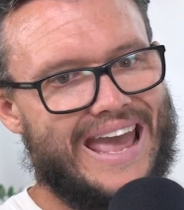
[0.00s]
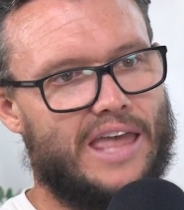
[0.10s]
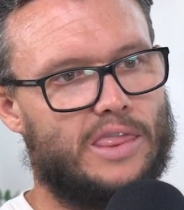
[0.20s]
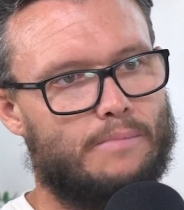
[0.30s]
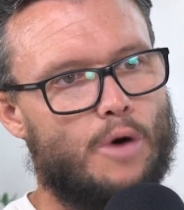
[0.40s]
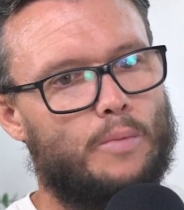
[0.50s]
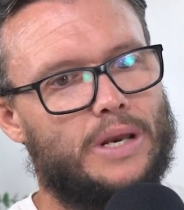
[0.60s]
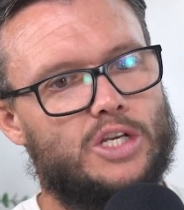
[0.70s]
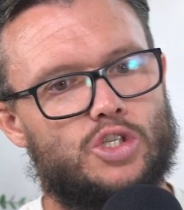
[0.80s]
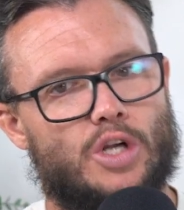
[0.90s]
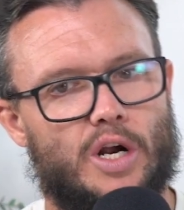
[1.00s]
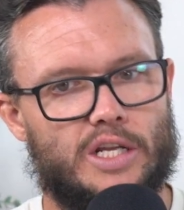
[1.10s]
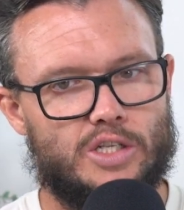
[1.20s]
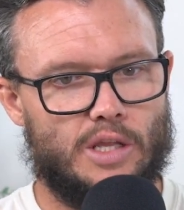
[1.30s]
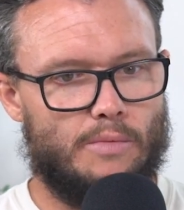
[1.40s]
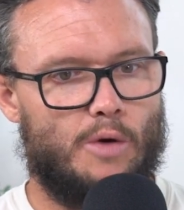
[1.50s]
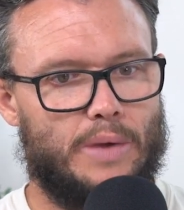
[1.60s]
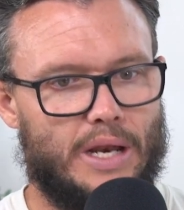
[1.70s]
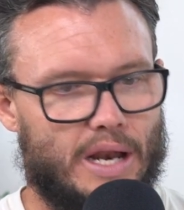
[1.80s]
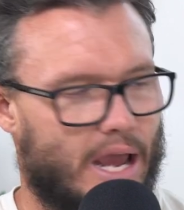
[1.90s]
and the moment he started to the
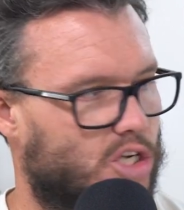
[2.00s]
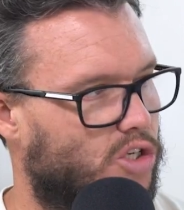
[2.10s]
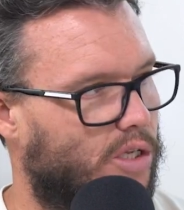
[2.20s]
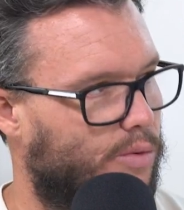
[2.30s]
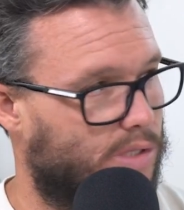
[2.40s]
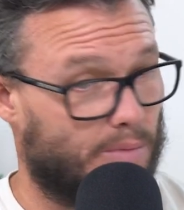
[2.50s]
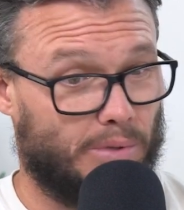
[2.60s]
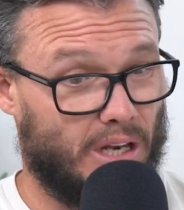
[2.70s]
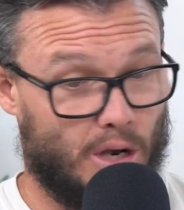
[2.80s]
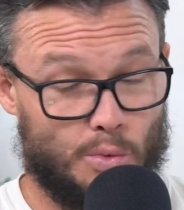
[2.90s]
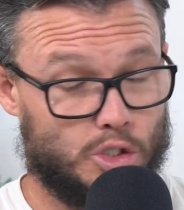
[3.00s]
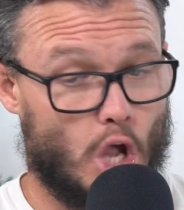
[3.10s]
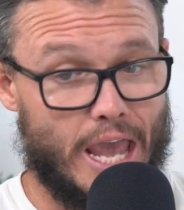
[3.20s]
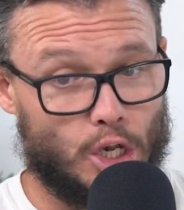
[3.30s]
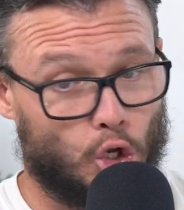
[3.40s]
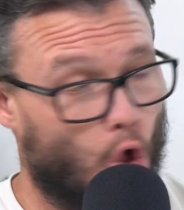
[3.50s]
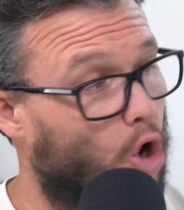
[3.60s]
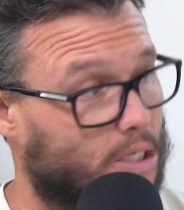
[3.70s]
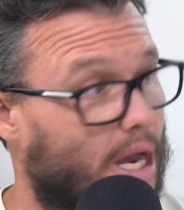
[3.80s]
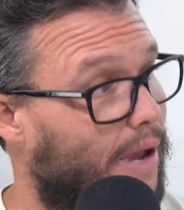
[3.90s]
moment it actually was completed was a
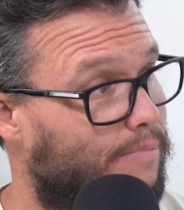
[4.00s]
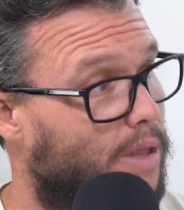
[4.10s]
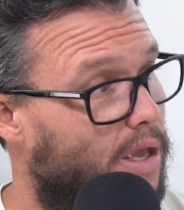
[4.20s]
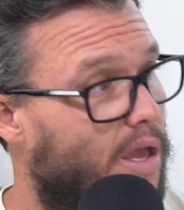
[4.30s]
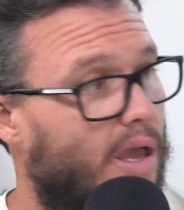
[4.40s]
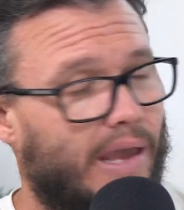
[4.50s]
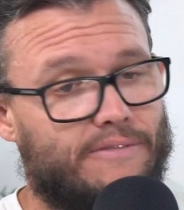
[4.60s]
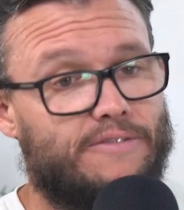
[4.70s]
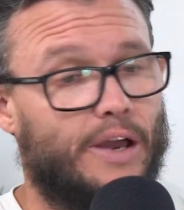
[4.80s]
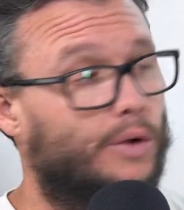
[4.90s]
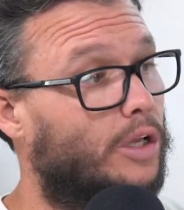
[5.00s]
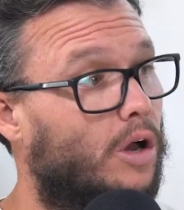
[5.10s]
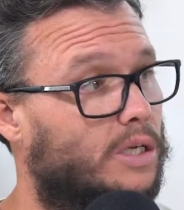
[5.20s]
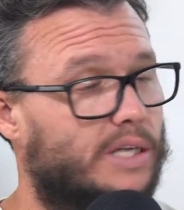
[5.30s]
long time, a very long